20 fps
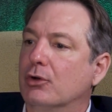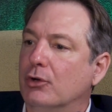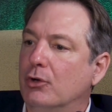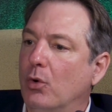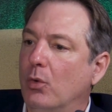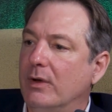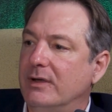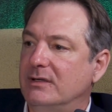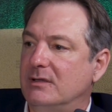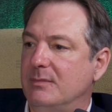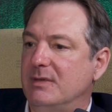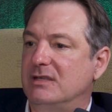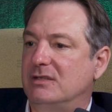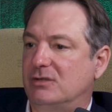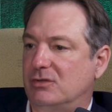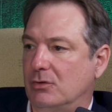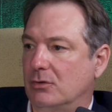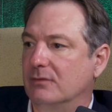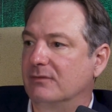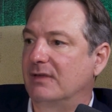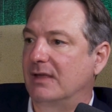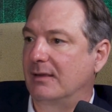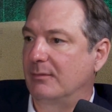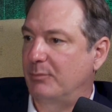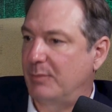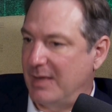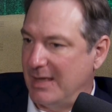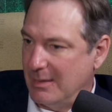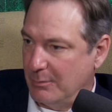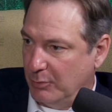you're going to be
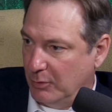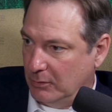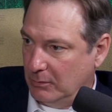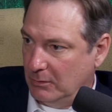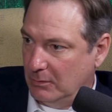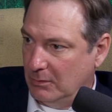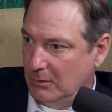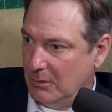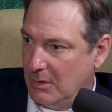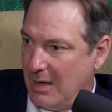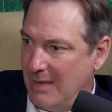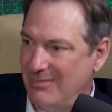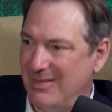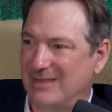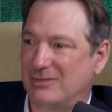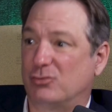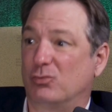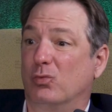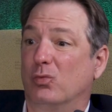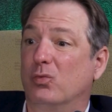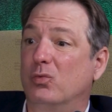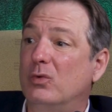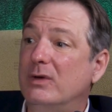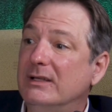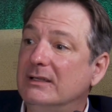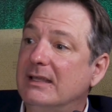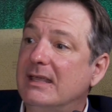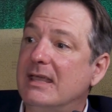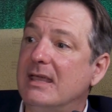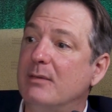serving people. And that's
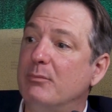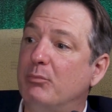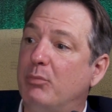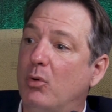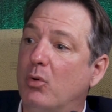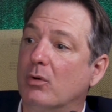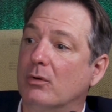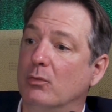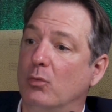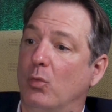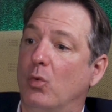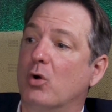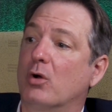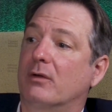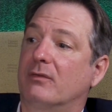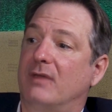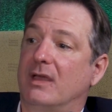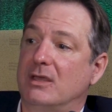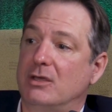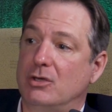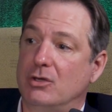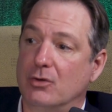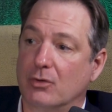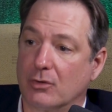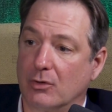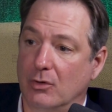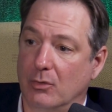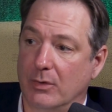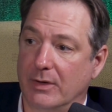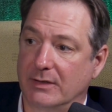really important work
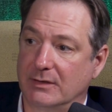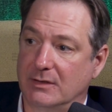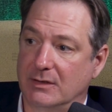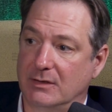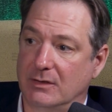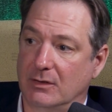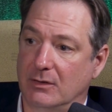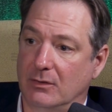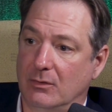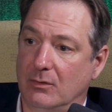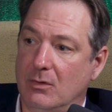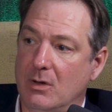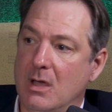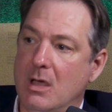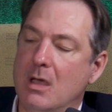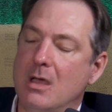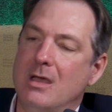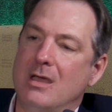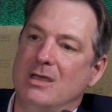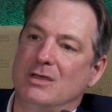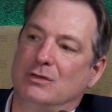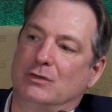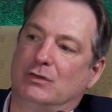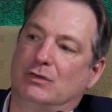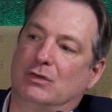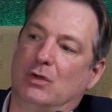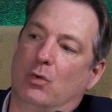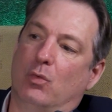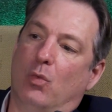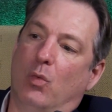that you're going to do.
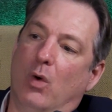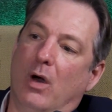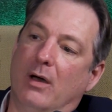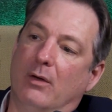So